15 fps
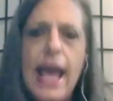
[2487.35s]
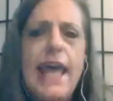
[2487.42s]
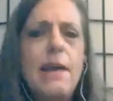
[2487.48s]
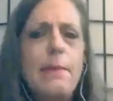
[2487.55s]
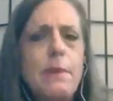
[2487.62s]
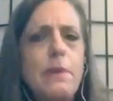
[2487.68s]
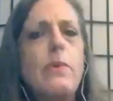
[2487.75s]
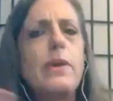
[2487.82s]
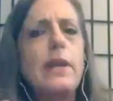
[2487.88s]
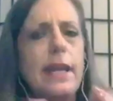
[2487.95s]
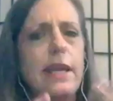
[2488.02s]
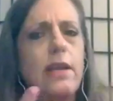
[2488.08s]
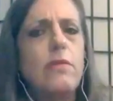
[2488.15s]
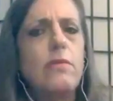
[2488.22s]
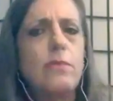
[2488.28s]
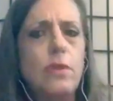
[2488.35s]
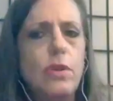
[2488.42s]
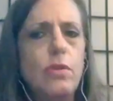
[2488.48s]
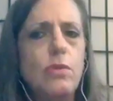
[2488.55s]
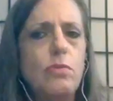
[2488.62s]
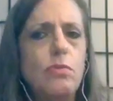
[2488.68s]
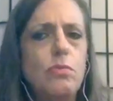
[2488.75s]
And I'll be, well, like you,
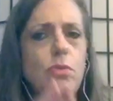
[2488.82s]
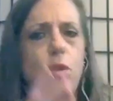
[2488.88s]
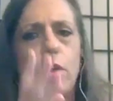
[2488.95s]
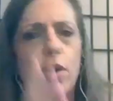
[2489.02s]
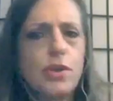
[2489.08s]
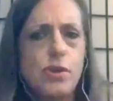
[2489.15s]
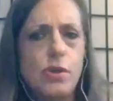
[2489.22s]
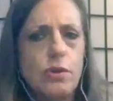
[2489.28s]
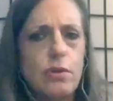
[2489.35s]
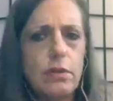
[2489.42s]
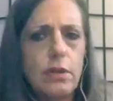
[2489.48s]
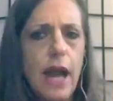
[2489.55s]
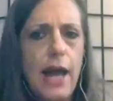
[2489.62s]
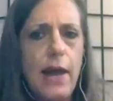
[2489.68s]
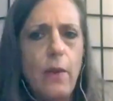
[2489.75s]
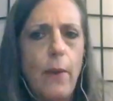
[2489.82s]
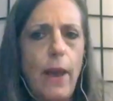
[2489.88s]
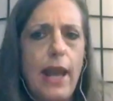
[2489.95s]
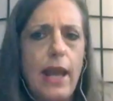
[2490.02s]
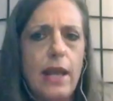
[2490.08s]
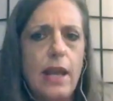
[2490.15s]
you look a certain kind of way.